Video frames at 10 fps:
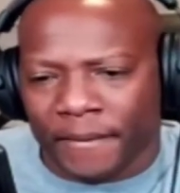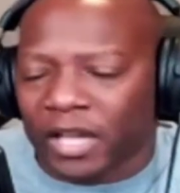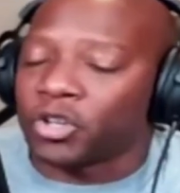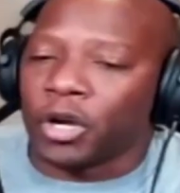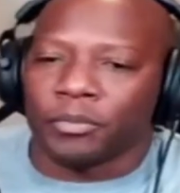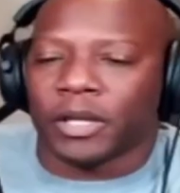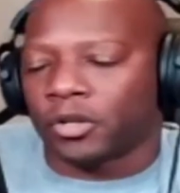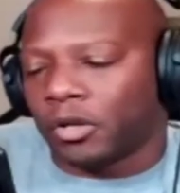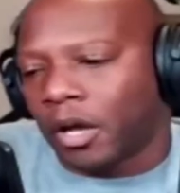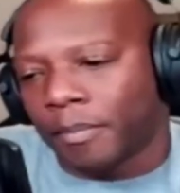I don't know.
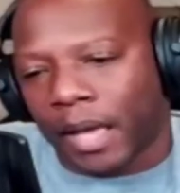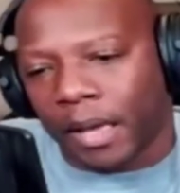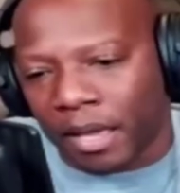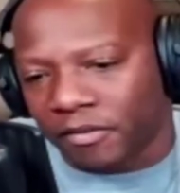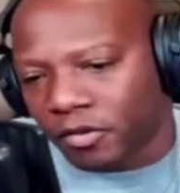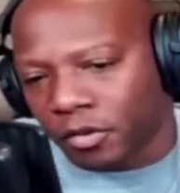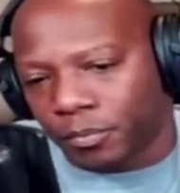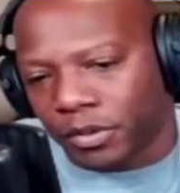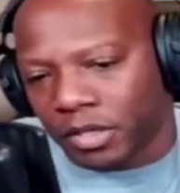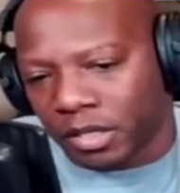I'm not even
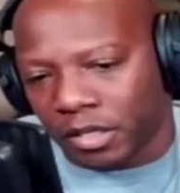going to put